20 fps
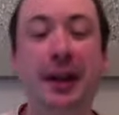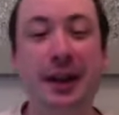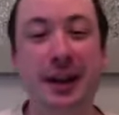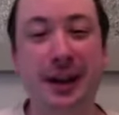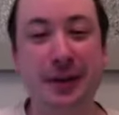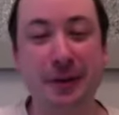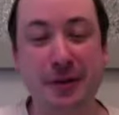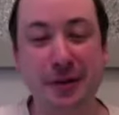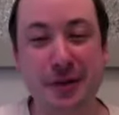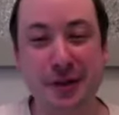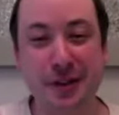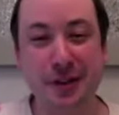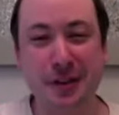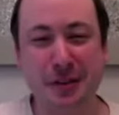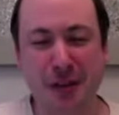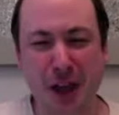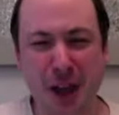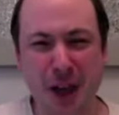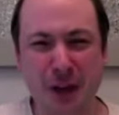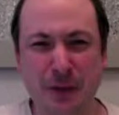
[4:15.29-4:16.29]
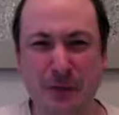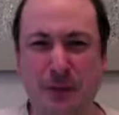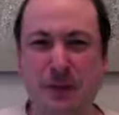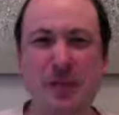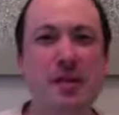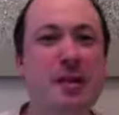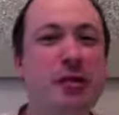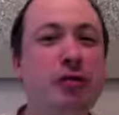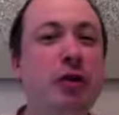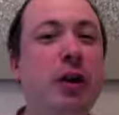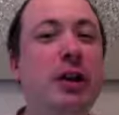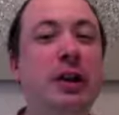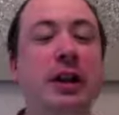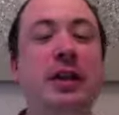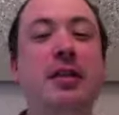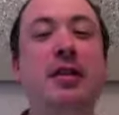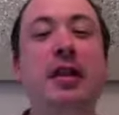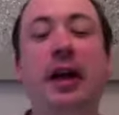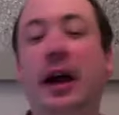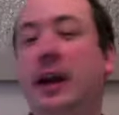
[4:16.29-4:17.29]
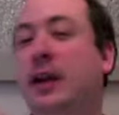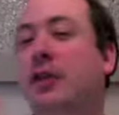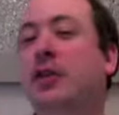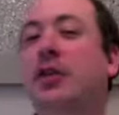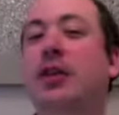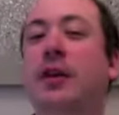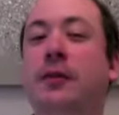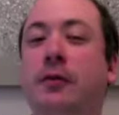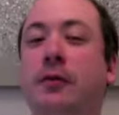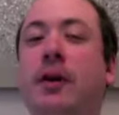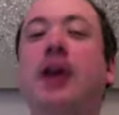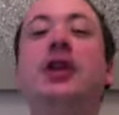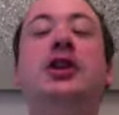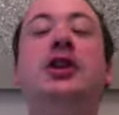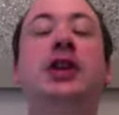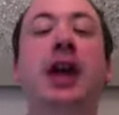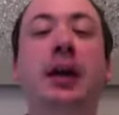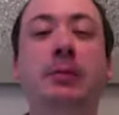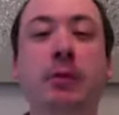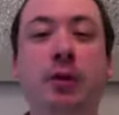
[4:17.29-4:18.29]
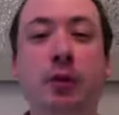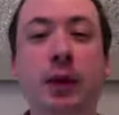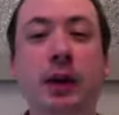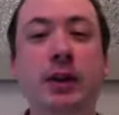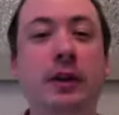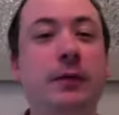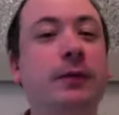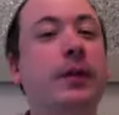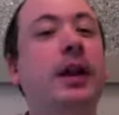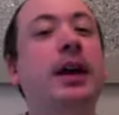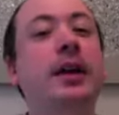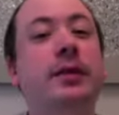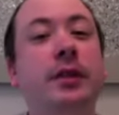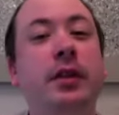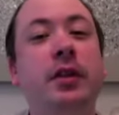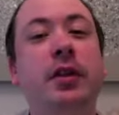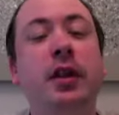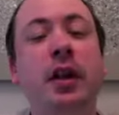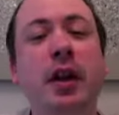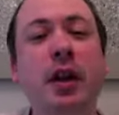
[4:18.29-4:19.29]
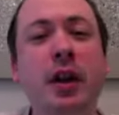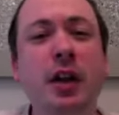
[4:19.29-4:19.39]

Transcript: and I was kind of struggling slightly to differentiate between the flavours.